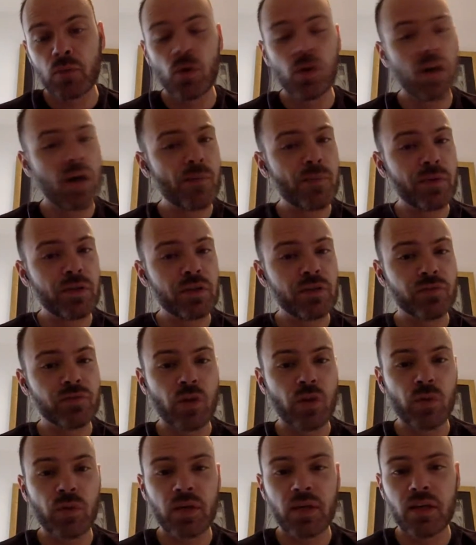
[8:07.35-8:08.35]
More companies
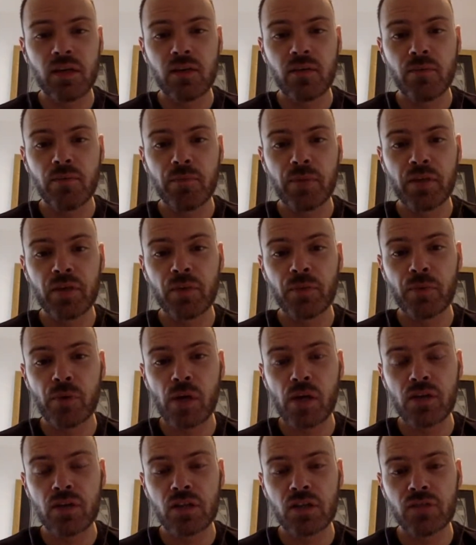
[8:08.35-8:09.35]
flowing in, bigger
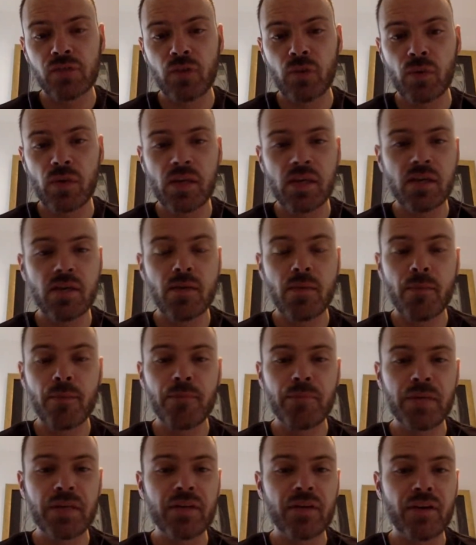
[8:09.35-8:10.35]
projects flowing in,
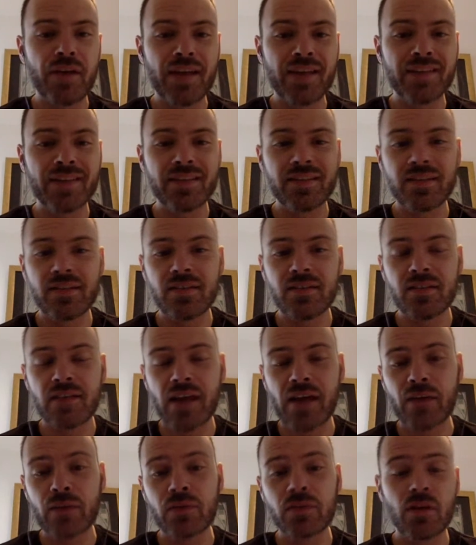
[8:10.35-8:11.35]
bigger entities
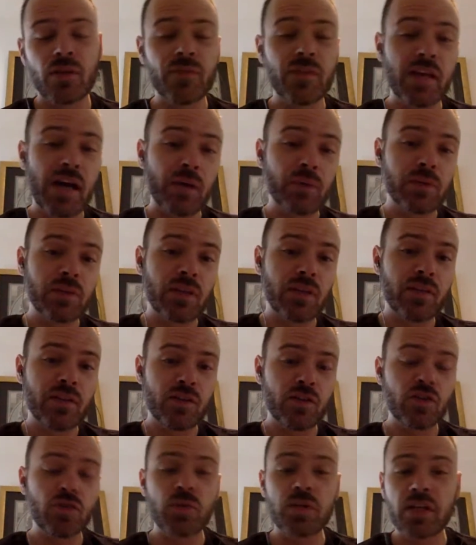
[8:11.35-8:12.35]
outside the
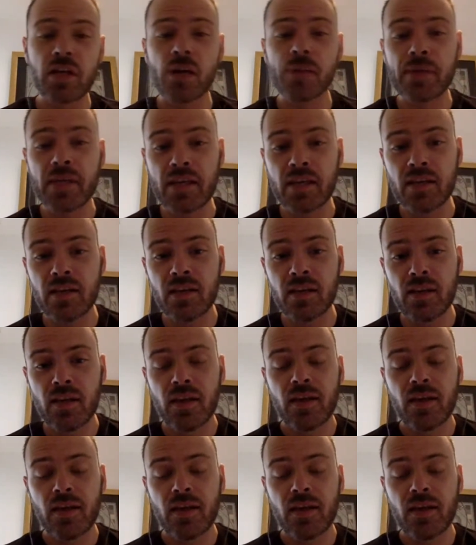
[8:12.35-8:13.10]
industry coming in.